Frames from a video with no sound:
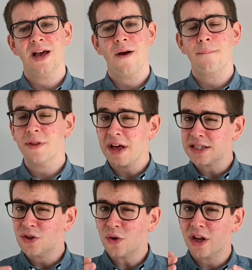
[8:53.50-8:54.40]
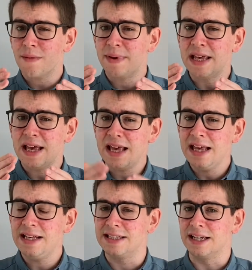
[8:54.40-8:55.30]
But that's not going to be
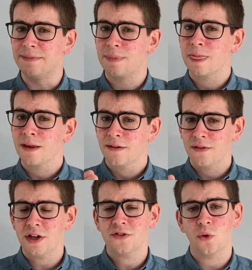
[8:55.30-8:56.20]
easy. Verse